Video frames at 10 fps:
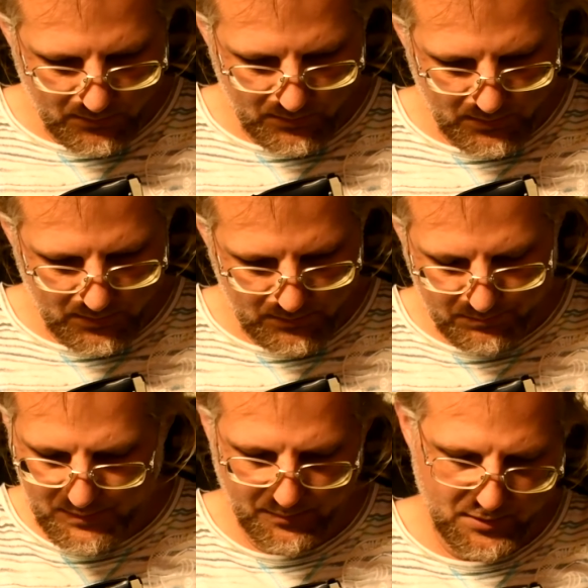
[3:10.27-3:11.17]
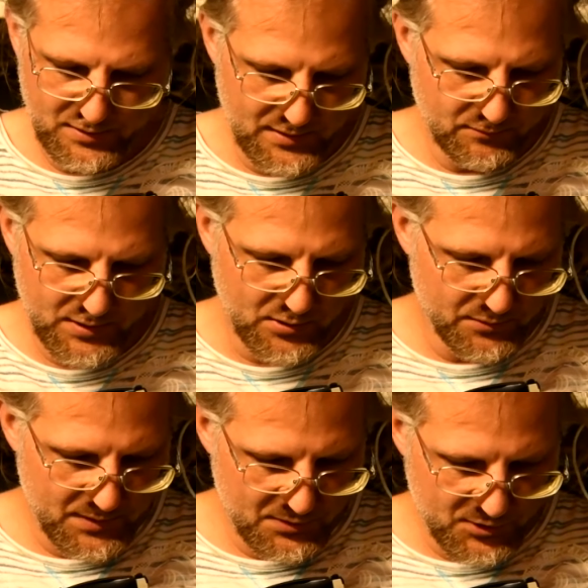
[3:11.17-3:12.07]
or maybe you could live
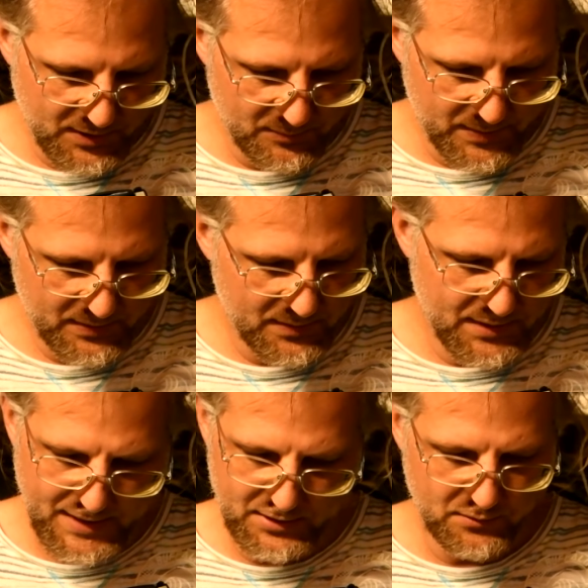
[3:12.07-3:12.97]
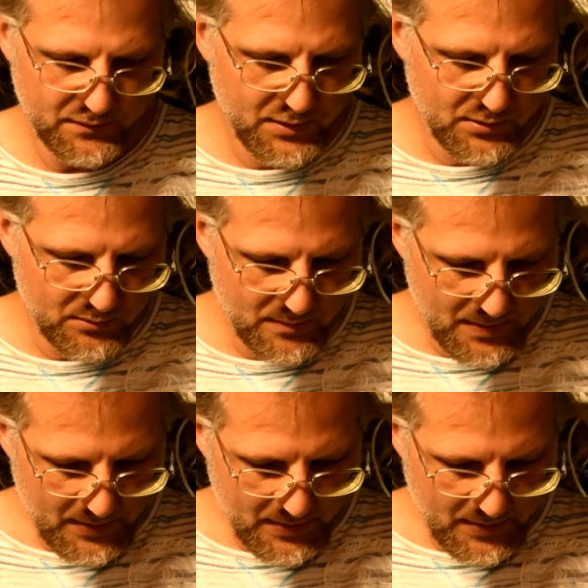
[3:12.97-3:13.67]
without the eject button, I don't know.